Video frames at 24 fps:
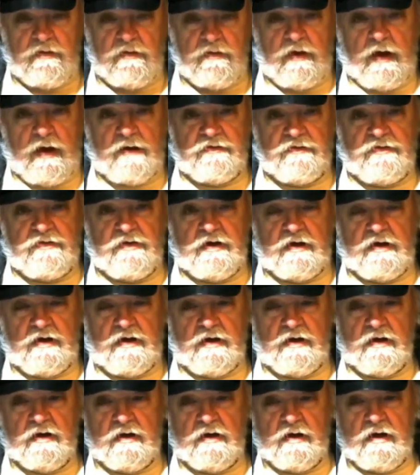That
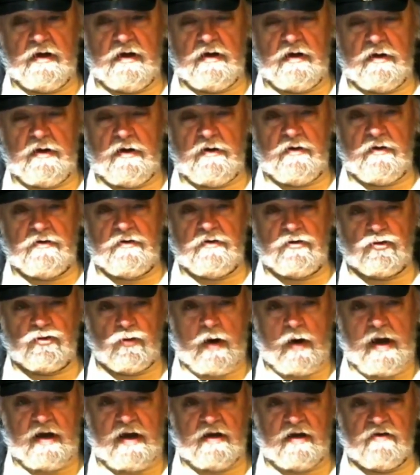the
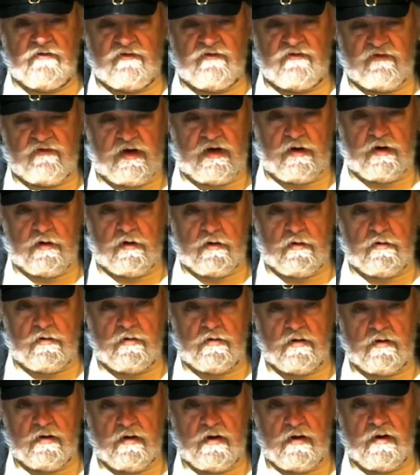dragon fear
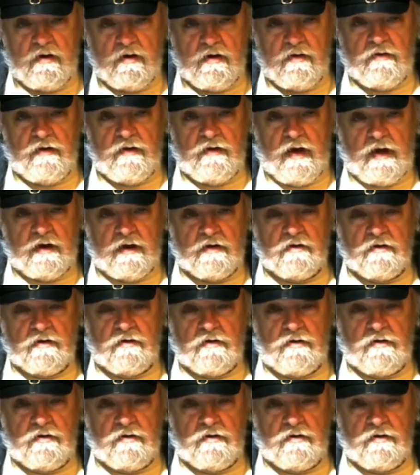that